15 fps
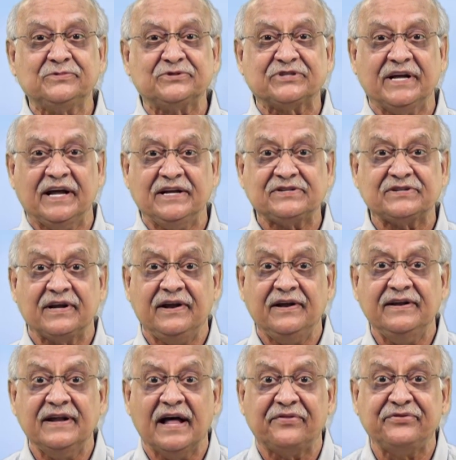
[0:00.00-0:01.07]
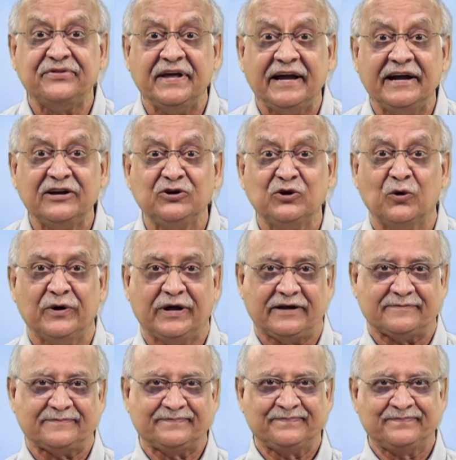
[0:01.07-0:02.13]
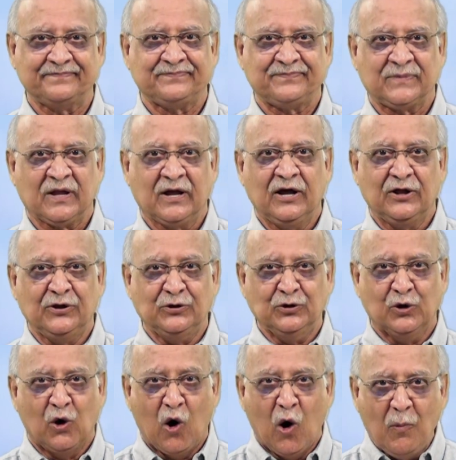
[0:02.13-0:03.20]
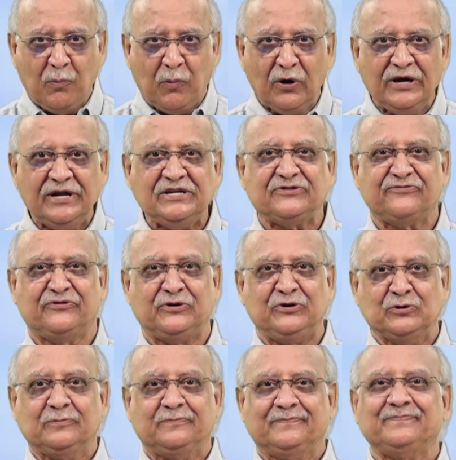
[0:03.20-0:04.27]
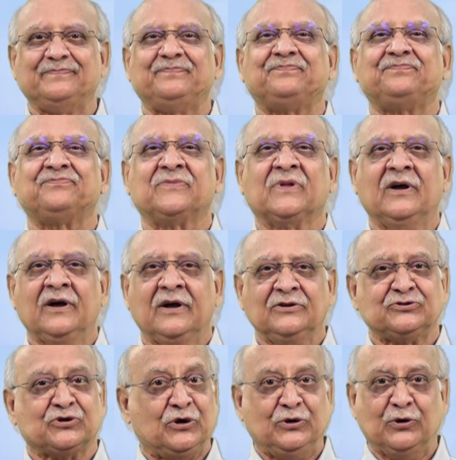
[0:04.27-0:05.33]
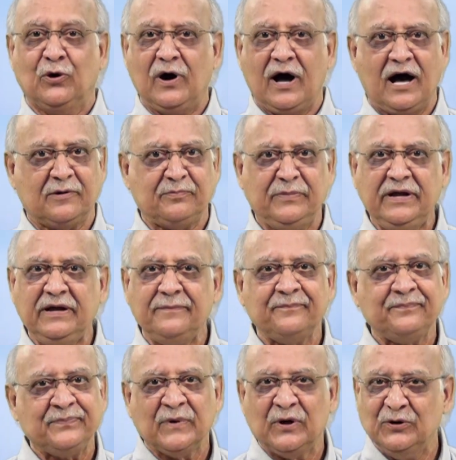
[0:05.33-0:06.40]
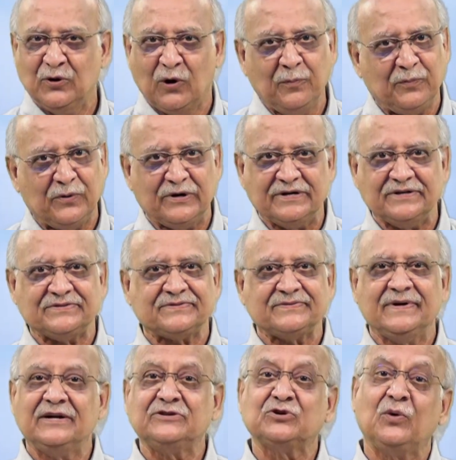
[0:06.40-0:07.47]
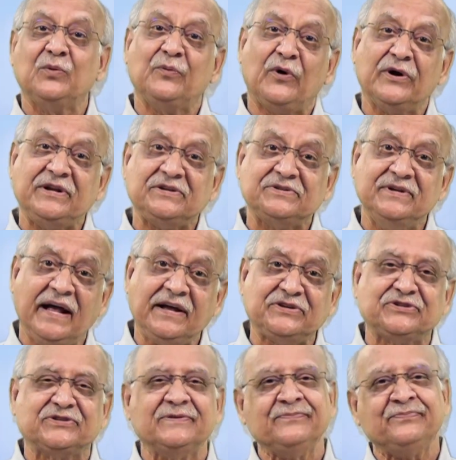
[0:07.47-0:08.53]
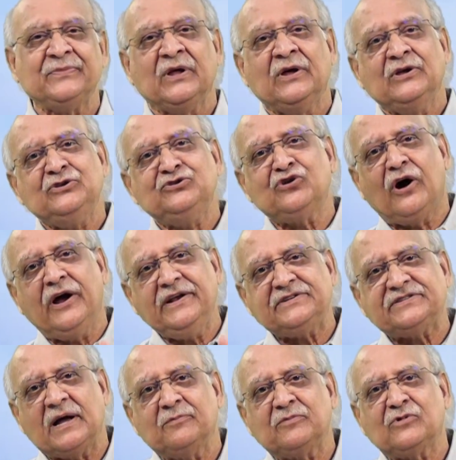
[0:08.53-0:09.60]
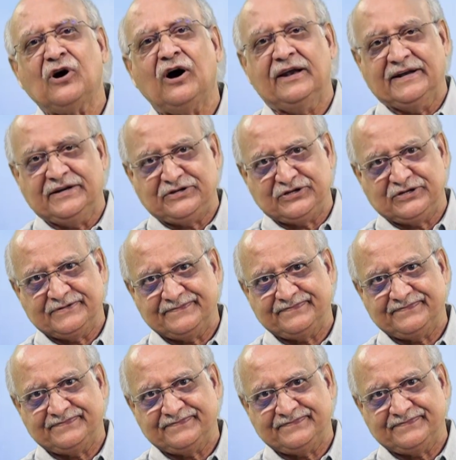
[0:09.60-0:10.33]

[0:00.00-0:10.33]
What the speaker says: says, nothing doing. No police for you. So no army, no police. And so what is next? Join some college.